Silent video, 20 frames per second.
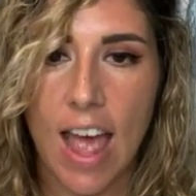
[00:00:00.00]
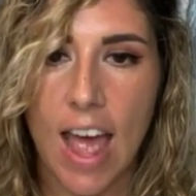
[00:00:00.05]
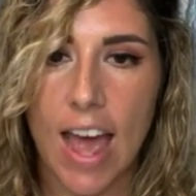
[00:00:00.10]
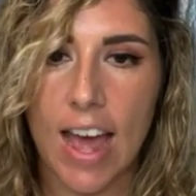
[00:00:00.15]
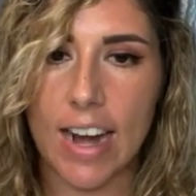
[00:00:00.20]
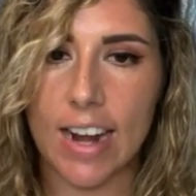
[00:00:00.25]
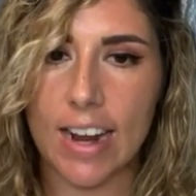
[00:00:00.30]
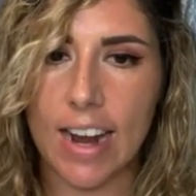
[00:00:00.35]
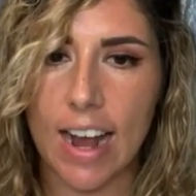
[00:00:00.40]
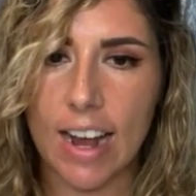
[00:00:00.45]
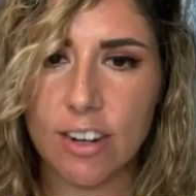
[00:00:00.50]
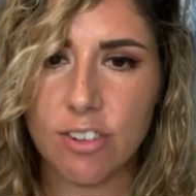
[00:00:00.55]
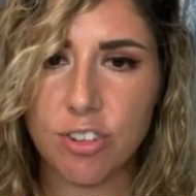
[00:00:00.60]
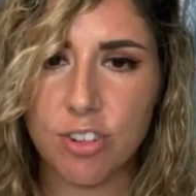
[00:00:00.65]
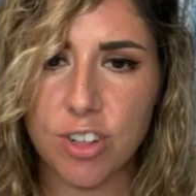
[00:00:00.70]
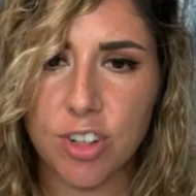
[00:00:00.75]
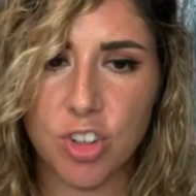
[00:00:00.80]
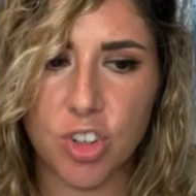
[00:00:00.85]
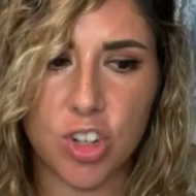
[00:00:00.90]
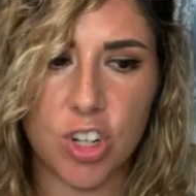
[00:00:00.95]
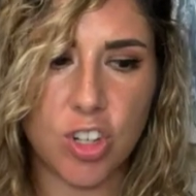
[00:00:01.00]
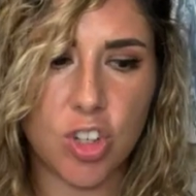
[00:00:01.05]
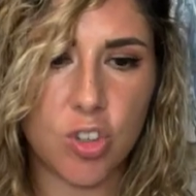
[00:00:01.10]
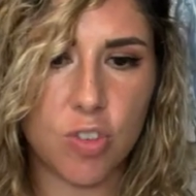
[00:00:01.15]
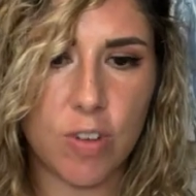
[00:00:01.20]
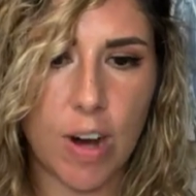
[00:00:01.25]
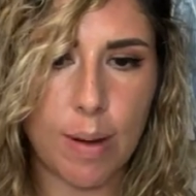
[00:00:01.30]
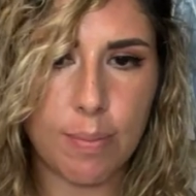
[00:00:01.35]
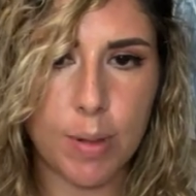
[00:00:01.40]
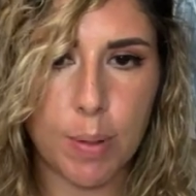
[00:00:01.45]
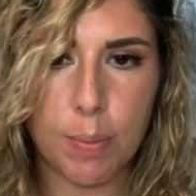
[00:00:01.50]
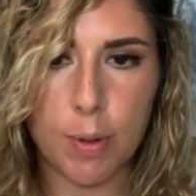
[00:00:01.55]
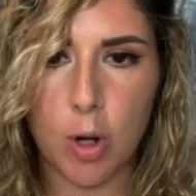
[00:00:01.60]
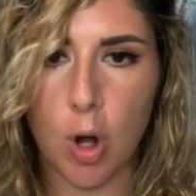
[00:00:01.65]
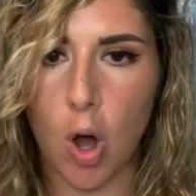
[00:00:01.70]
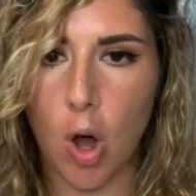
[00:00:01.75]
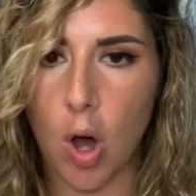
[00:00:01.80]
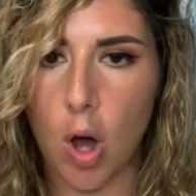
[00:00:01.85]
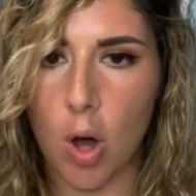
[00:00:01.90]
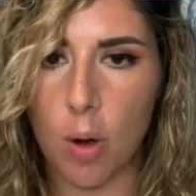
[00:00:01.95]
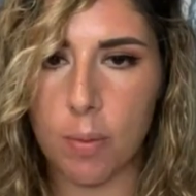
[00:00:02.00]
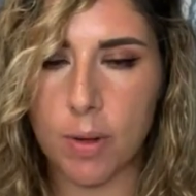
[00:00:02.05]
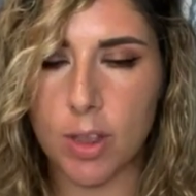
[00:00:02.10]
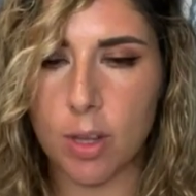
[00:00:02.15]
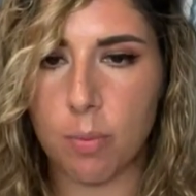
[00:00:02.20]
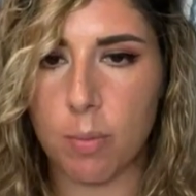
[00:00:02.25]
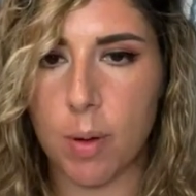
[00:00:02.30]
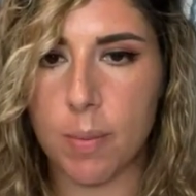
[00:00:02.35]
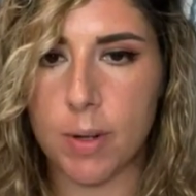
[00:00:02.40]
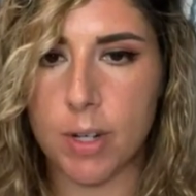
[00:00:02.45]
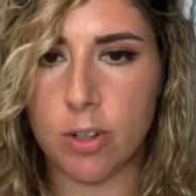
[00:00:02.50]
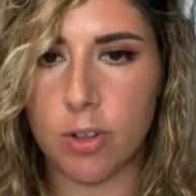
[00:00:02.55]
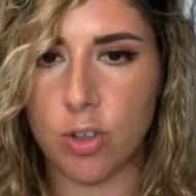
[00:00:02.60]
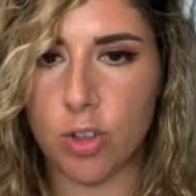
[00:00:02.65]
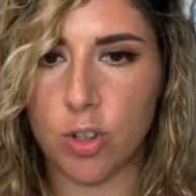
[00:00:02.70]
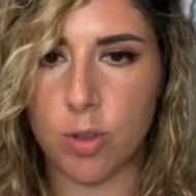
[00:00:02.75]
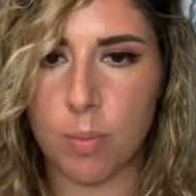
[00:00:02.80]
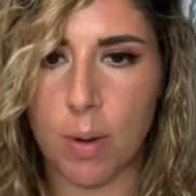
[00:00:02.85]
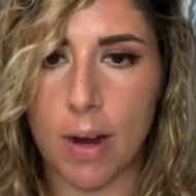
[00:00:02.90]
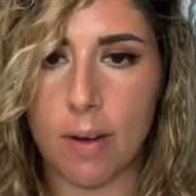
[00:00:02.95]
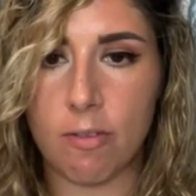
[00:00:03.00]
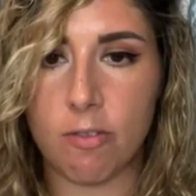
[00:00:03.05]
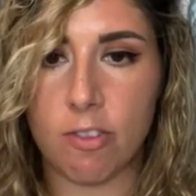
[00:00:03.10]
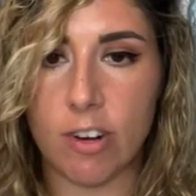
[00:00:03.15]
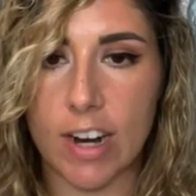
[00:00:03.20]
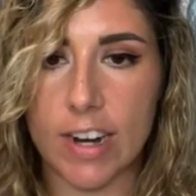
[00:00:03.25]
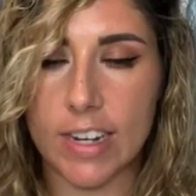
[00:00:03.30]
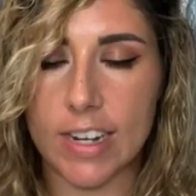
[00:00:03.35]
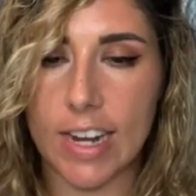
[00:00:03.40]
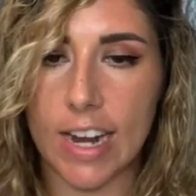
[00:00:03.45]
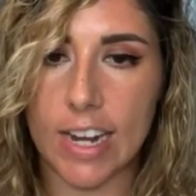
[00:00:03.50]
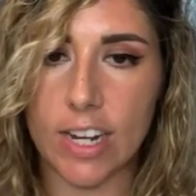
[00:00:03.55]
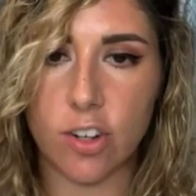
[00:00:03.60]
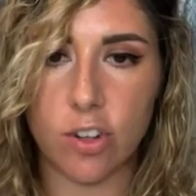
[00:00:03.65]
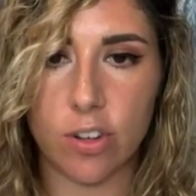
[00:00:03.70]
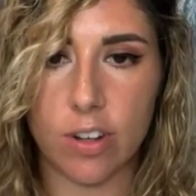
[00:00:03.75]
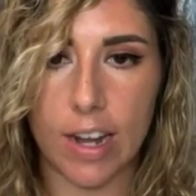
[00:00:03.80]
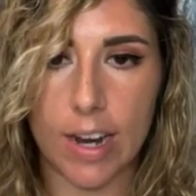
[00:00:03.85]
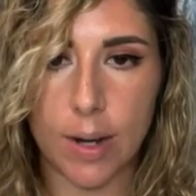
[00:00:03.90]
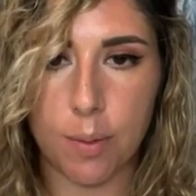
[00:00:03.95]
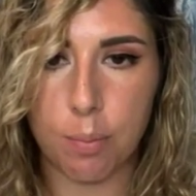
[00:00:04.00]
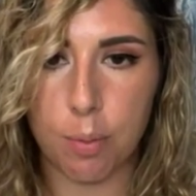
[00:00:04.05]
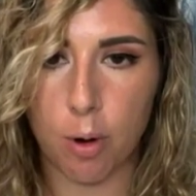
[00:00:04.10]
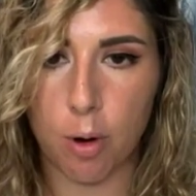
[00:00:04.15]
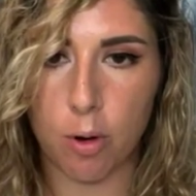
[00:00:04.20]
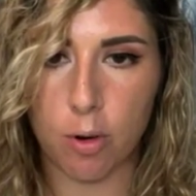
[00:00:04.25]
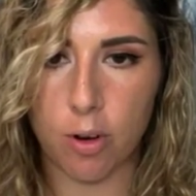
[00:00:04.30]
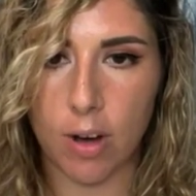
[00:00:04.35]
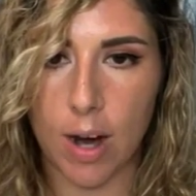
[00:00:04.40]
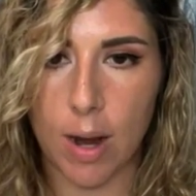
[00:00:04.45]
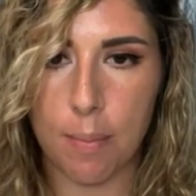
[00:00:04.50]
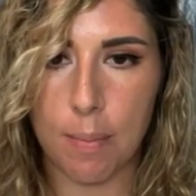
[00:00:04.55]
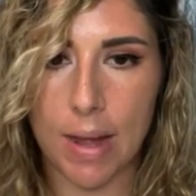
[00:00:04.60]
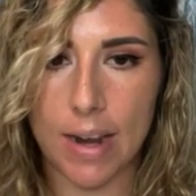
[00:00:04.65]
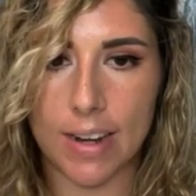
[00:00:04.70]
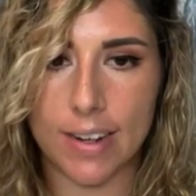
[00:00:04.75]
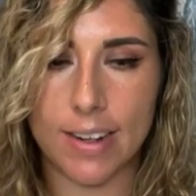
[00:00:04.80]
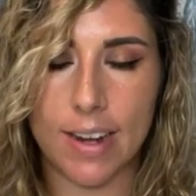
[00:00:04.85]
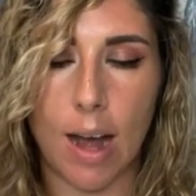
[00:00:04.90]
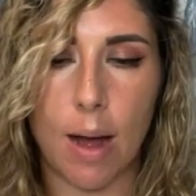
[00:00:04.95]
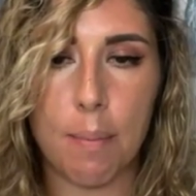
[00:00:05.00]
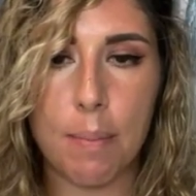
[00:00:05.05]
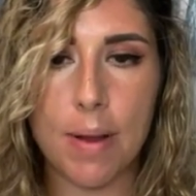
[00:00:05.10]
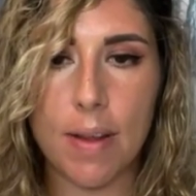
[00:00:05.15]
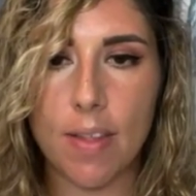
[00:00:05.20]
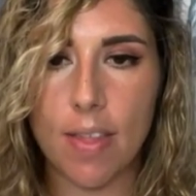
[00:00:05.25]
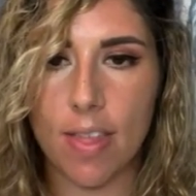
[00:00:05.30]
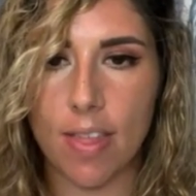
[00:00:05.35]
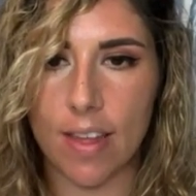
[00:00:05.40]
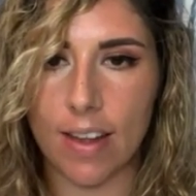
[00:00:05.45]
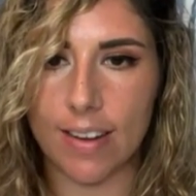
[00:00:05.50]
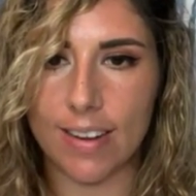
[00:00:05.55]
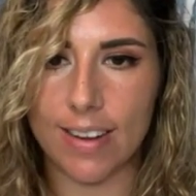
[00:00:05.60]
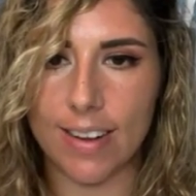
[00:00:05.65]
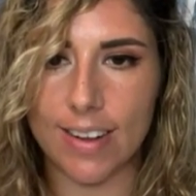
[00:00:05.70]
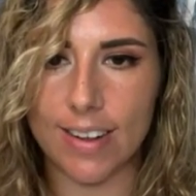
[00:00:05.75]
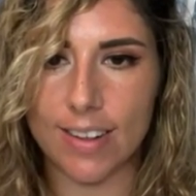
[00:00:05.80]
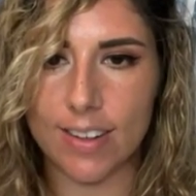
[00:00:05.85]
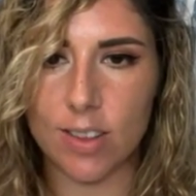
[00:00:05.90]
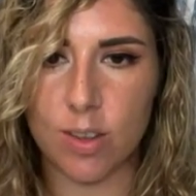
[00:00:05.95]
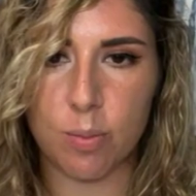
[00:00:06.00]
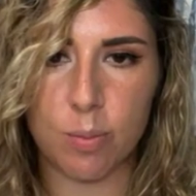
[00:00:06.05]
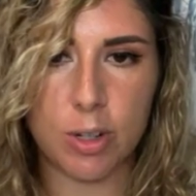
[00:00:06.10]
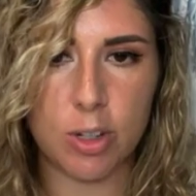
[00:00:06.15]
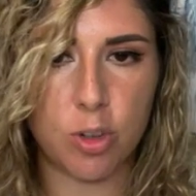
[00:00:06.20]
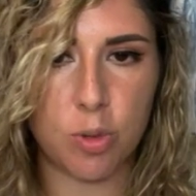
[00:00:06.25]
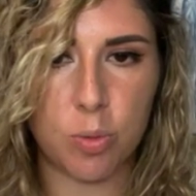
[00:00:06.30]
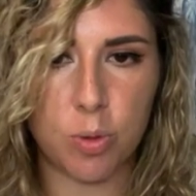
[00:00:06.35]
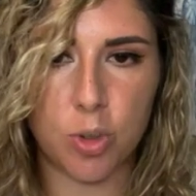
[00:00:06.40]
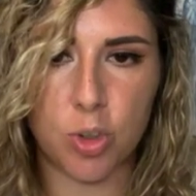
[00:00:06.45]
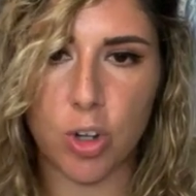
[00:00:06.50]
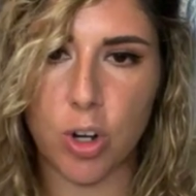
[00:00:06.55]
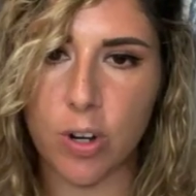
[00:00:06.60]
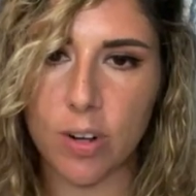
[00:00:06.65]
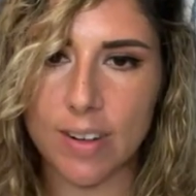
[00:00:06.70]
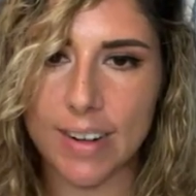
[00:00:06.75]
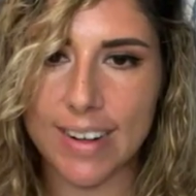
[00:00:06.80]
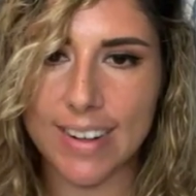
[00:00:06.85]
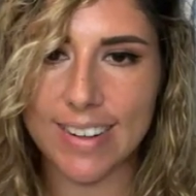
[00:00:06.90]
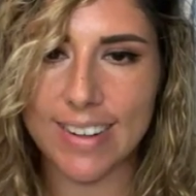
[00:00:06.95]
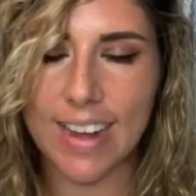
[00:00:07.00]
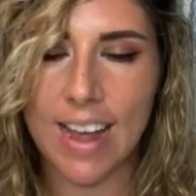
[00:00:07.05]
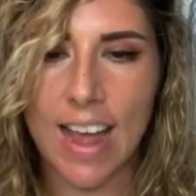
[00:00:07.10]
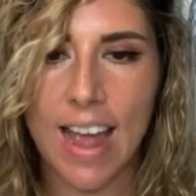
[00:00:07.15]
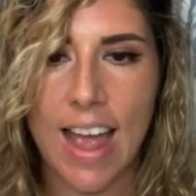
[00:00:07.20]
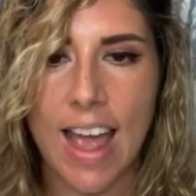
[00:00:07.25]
And I actually just wrapped up a call with the women who do my Radiate Your Light program, and it got me thinking. The wheels were turning,